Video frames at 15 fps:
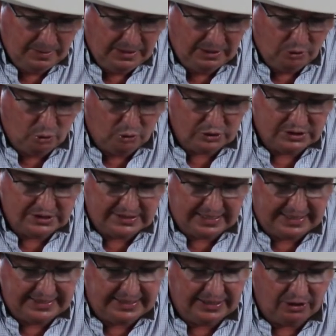Horses
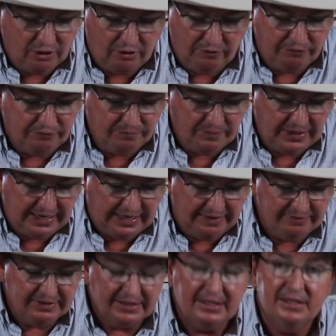taking off,
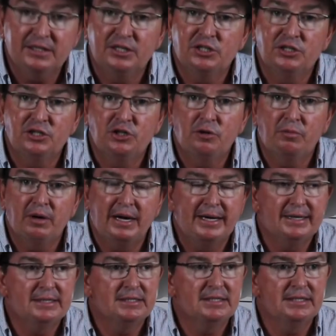haven't conditioned your
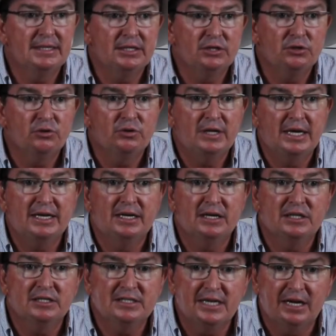brakes. You need to do that in a
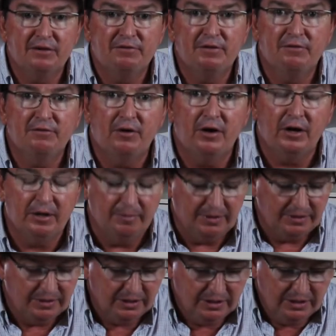safe
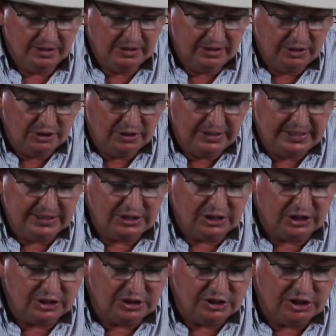environment. You need to
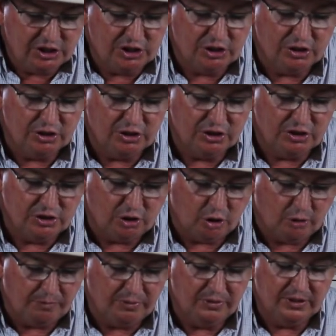condition
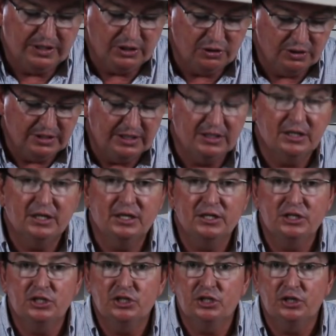stop and you need to
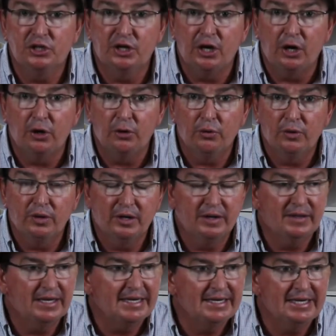condition go.
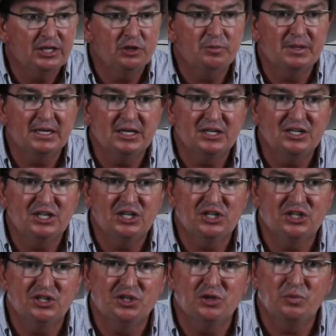And they need to be
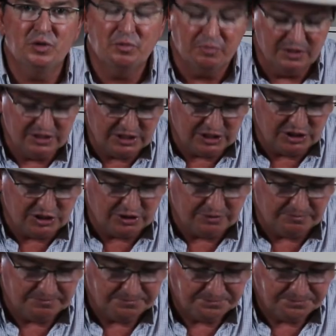conditioned with precision.